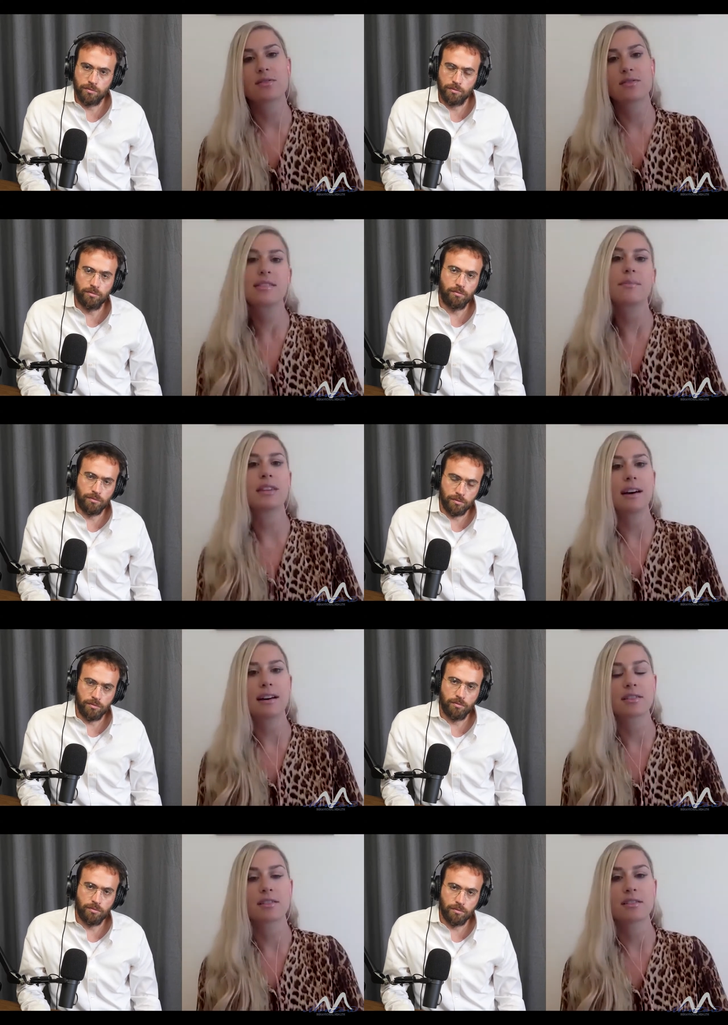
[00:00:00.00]
Speaker 1: So those are some of the
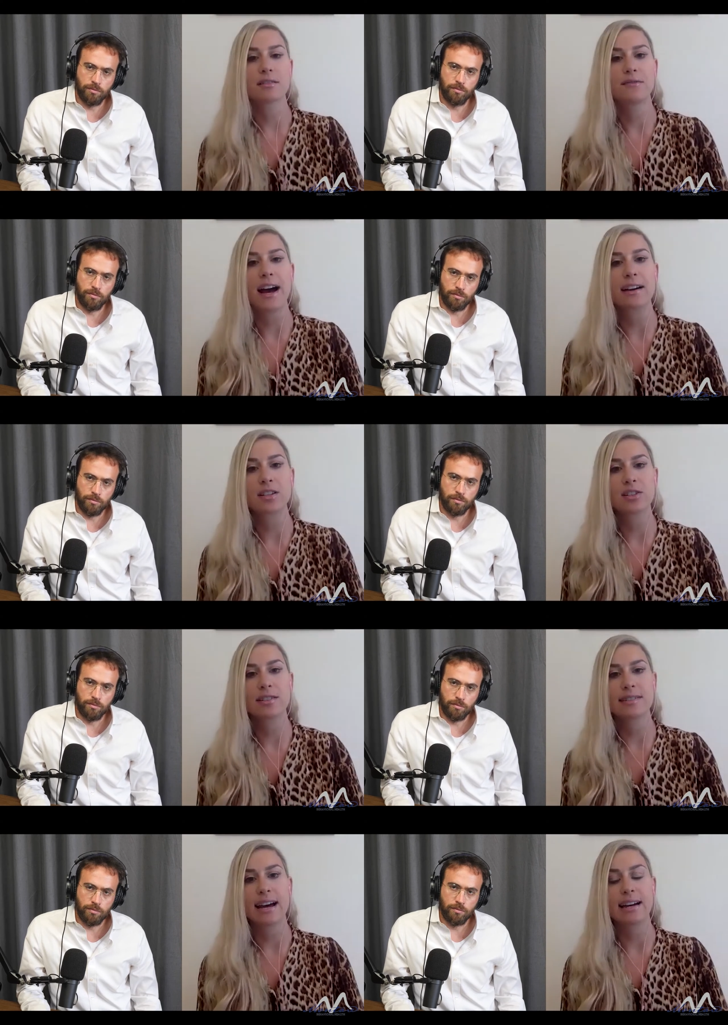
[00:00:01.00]
other
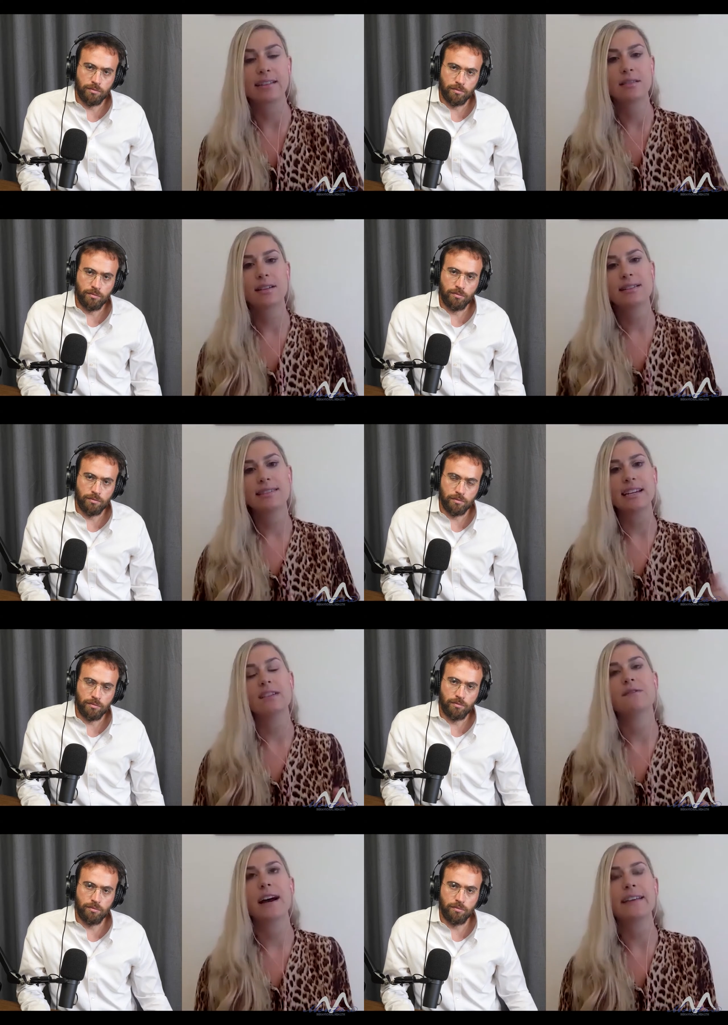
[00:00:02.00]
factors that
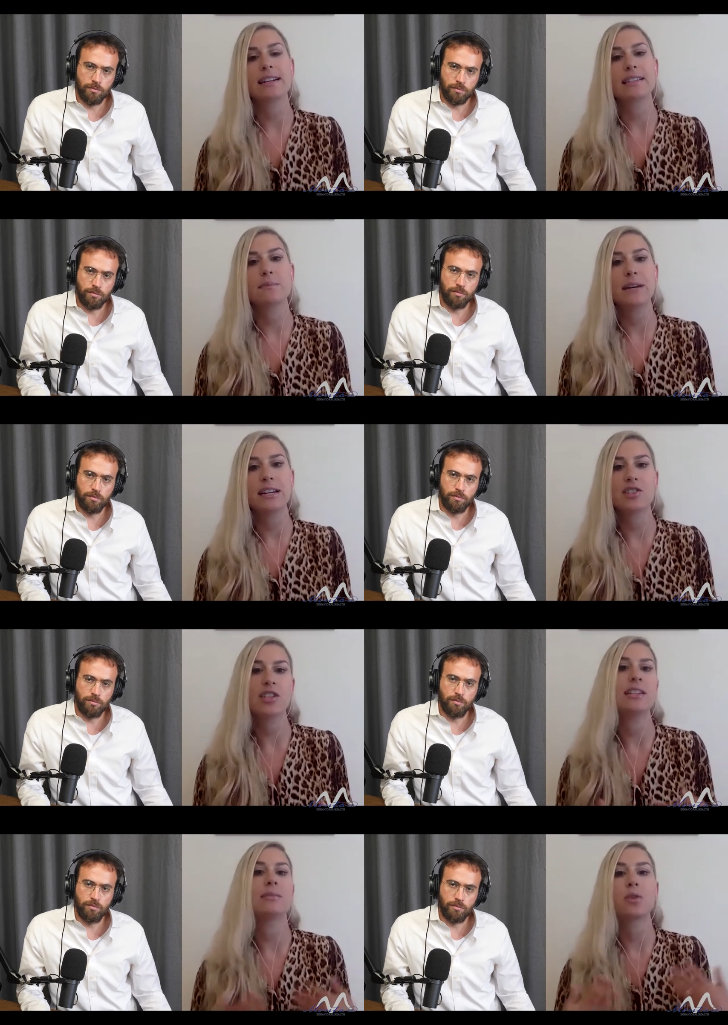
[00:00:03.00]
signify that it's a
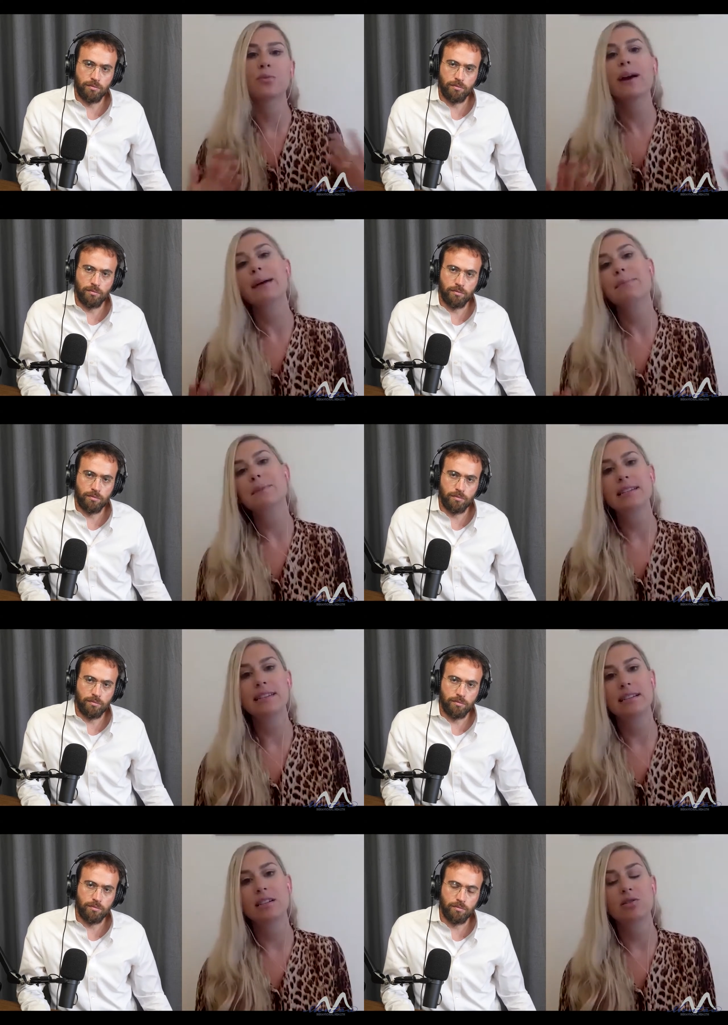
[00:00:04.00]
binge. Eating more
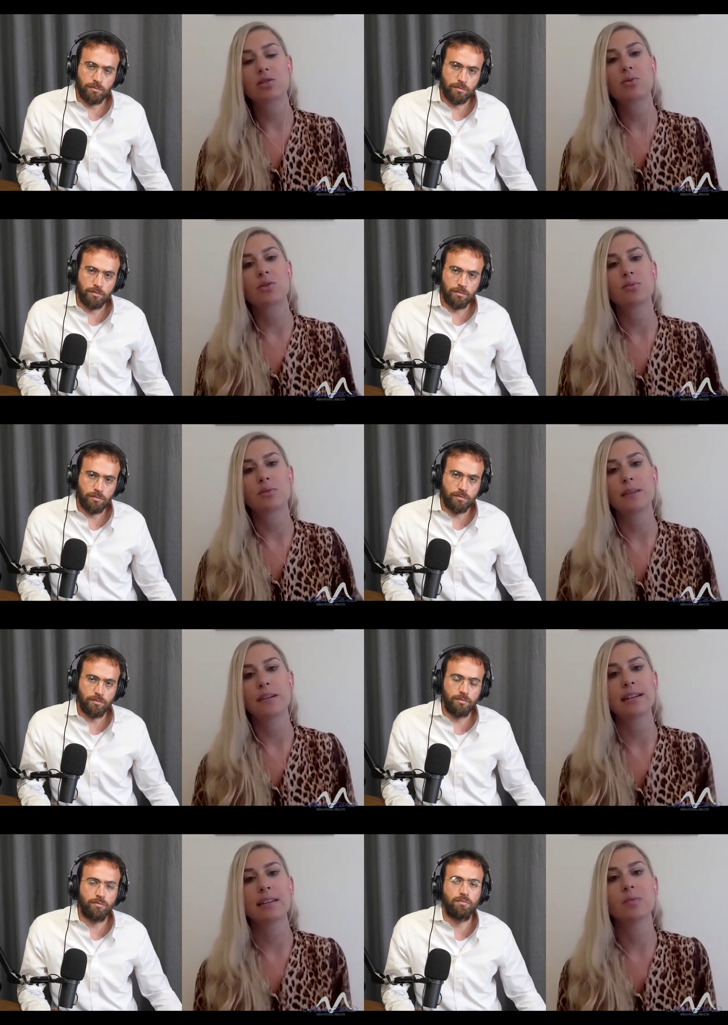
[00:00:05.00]
rapidly than usual would
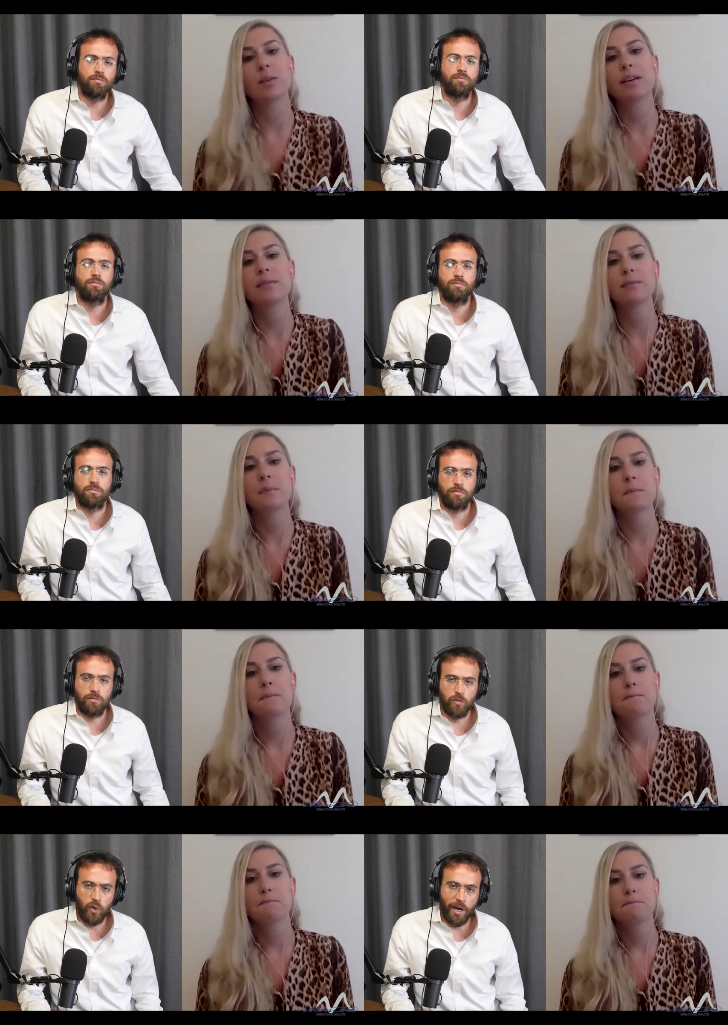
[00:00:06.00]
Speaker 2: be another one.
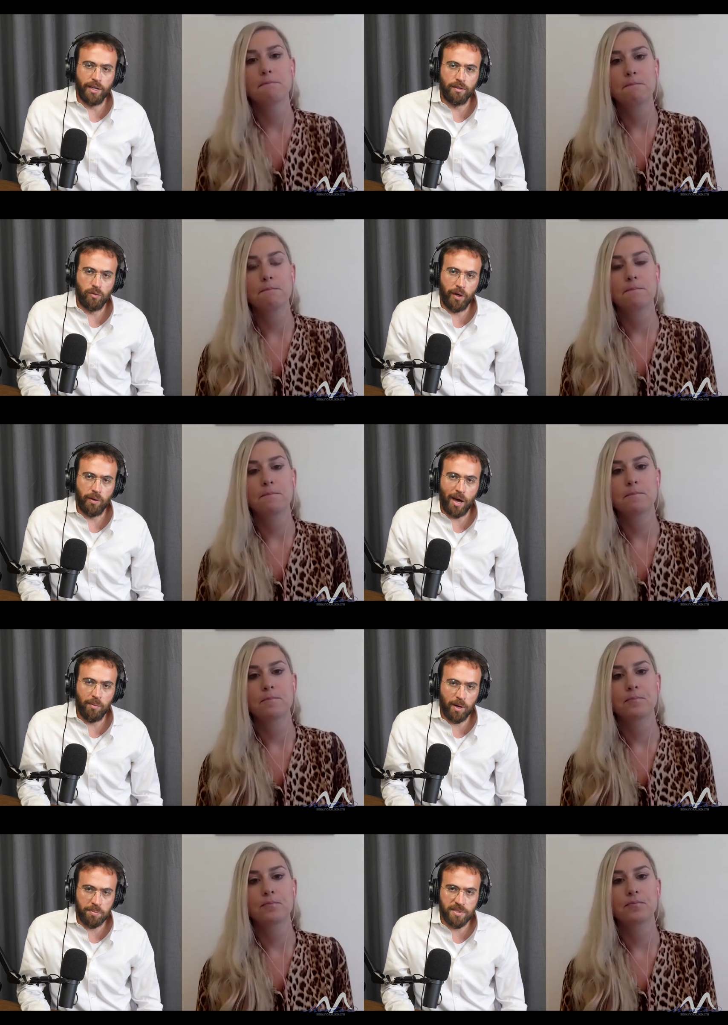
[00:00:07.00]
Right, right. How about
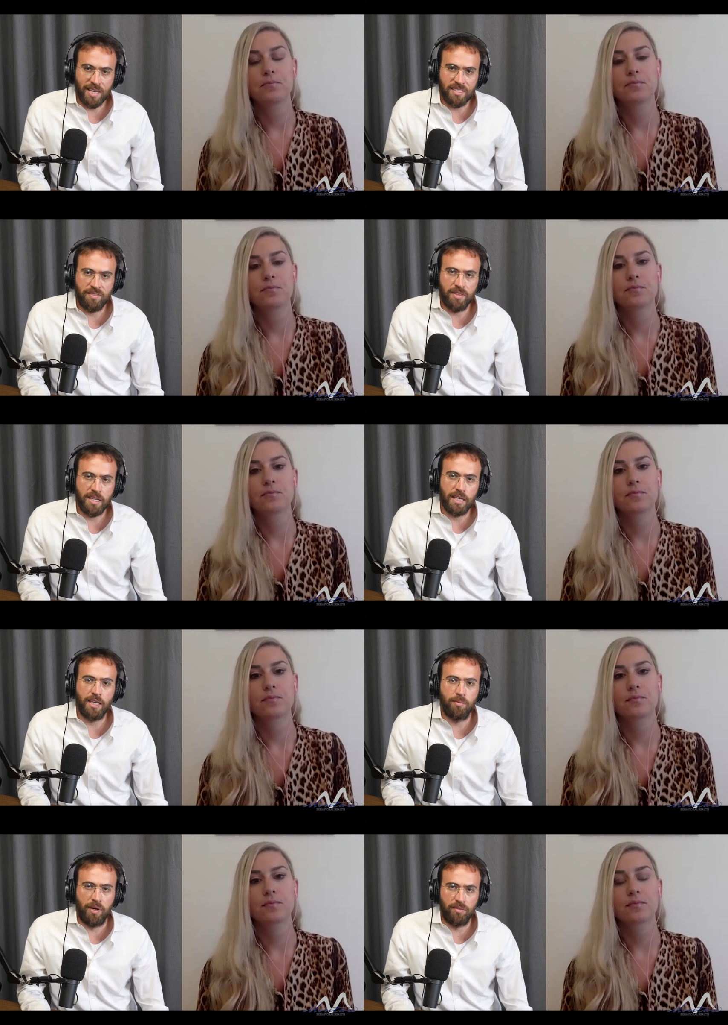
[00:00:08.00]
obsessive thinking
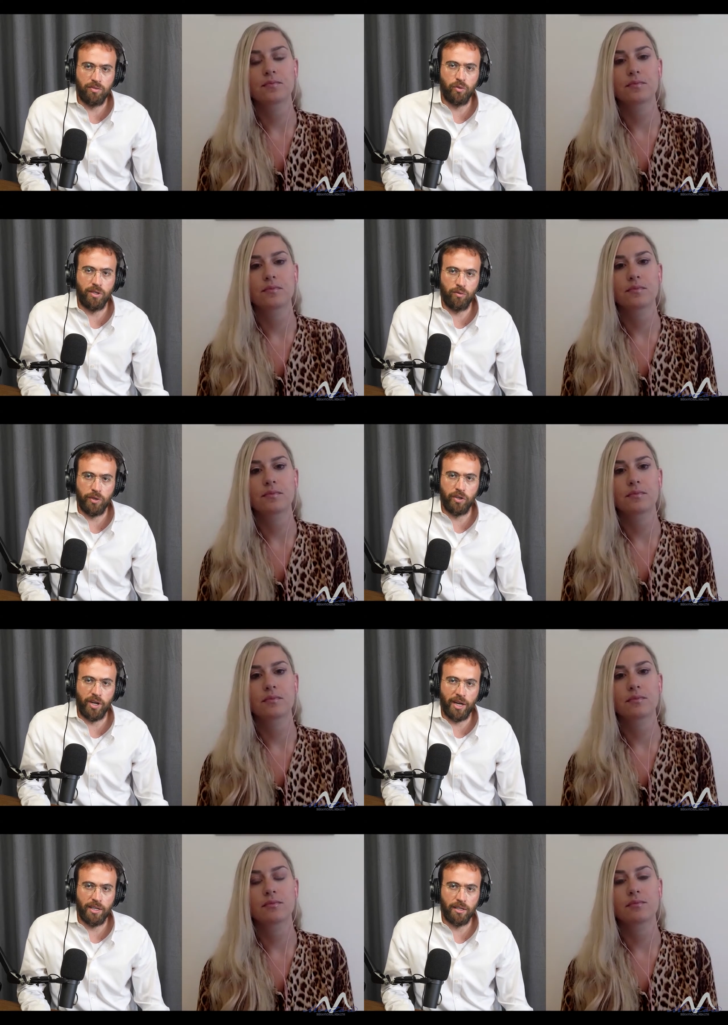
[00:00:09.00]
about food, even when you're
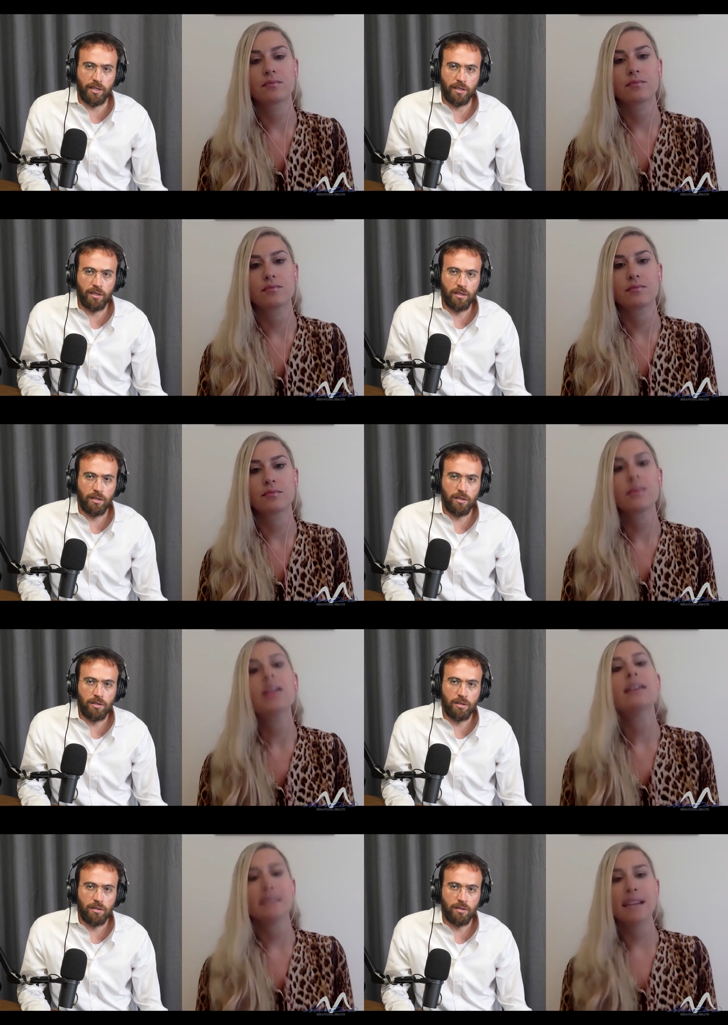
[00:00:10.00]
not eating?
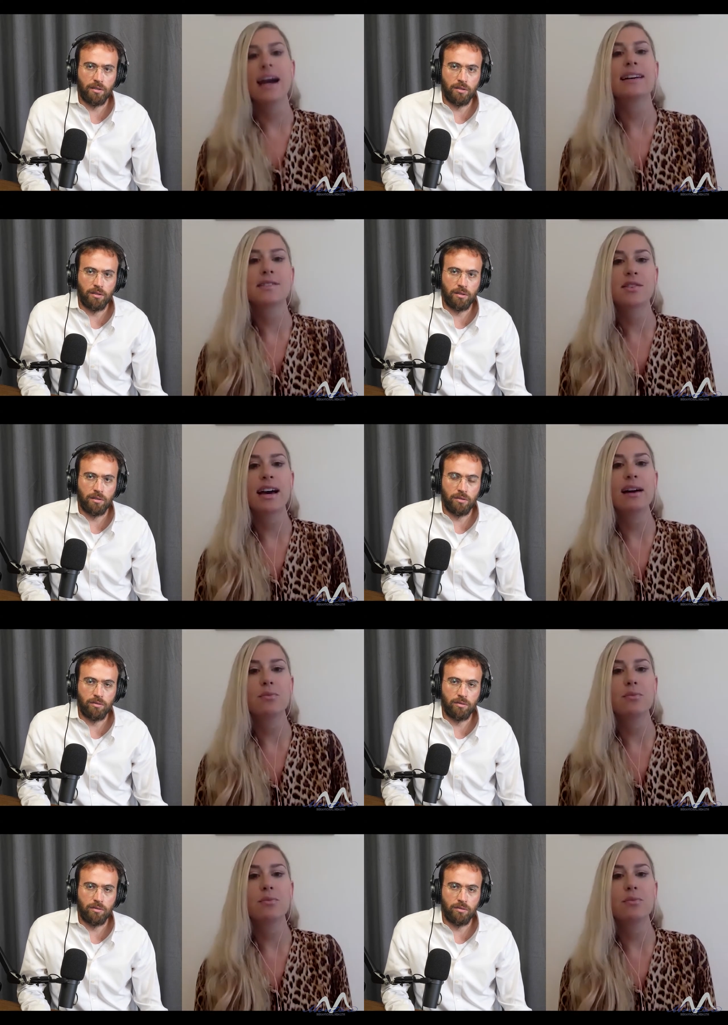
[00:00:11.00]
Speaker 1: Yeah, so